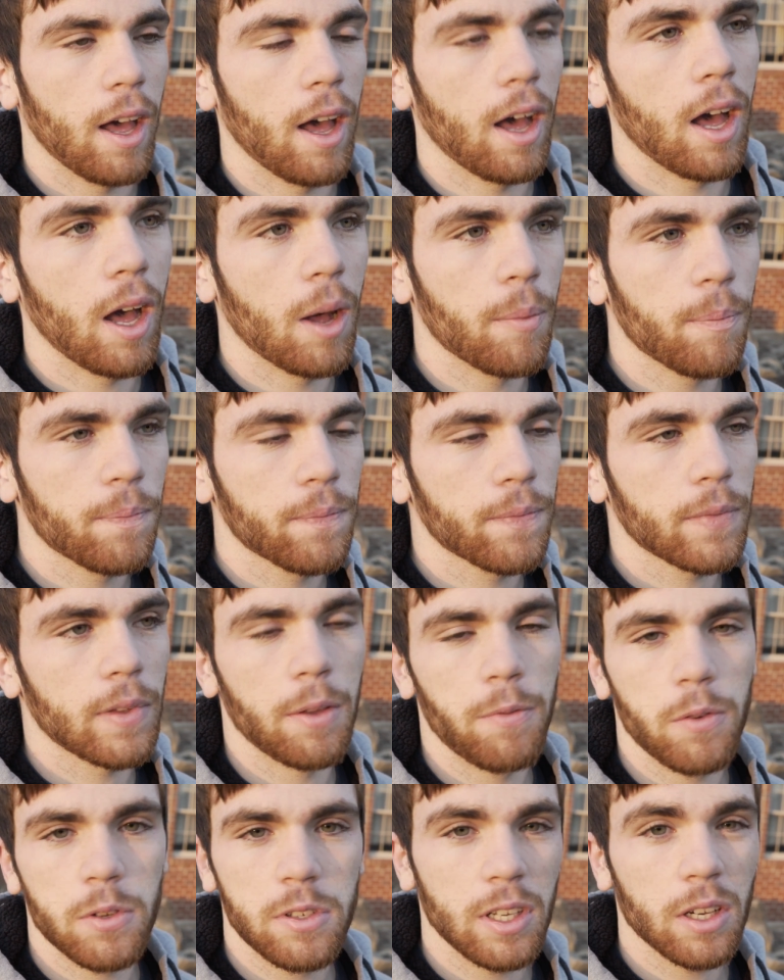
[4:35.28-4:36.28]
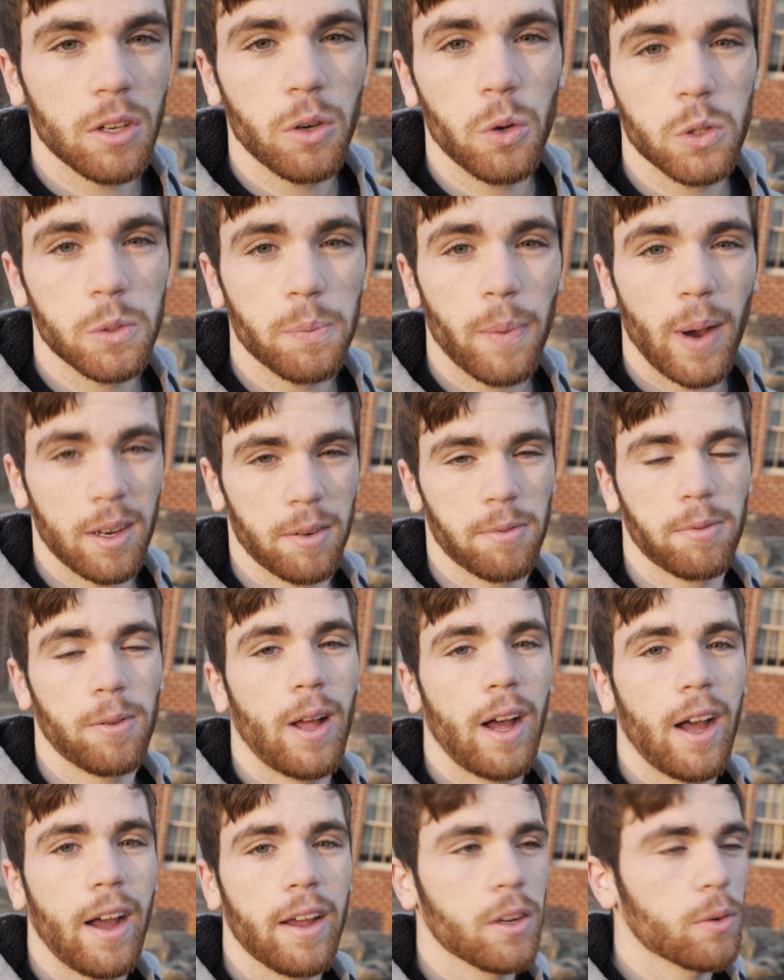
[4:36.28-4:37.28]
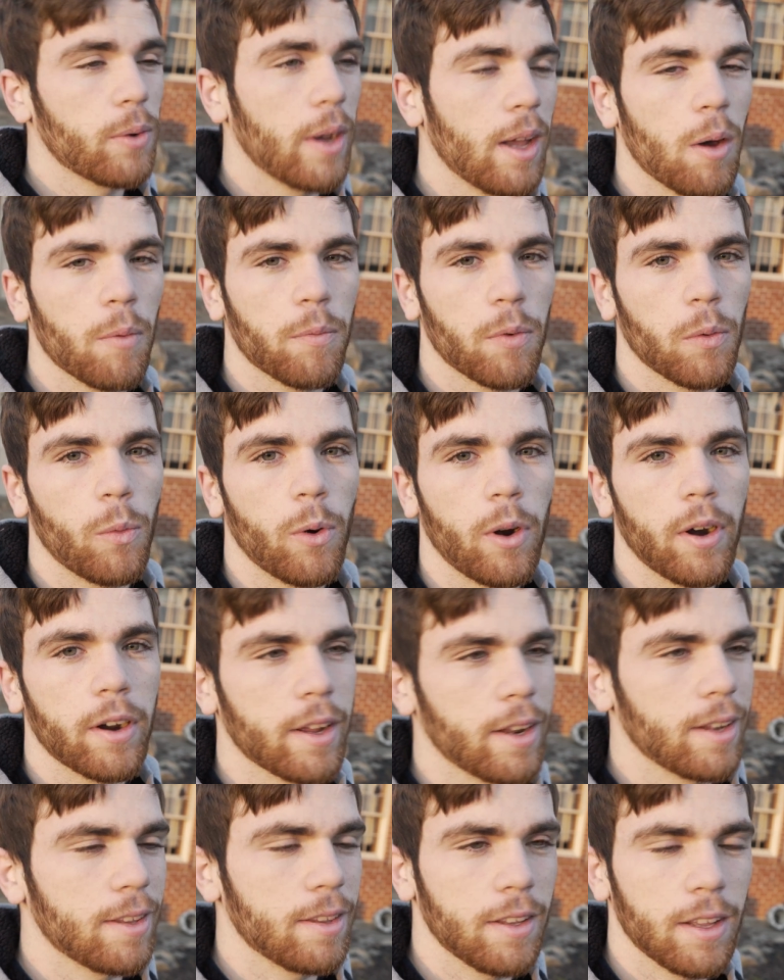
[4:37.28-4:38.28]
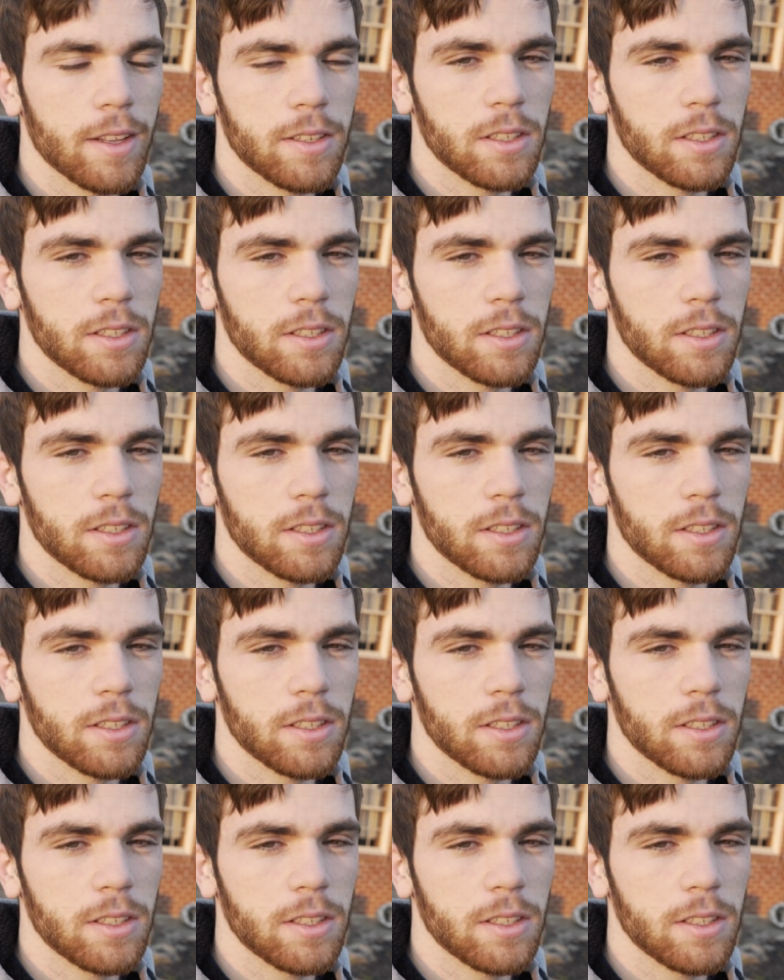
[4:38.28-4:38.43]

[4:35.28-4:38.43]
Um, if you see a cool spot to fly on your way home from work and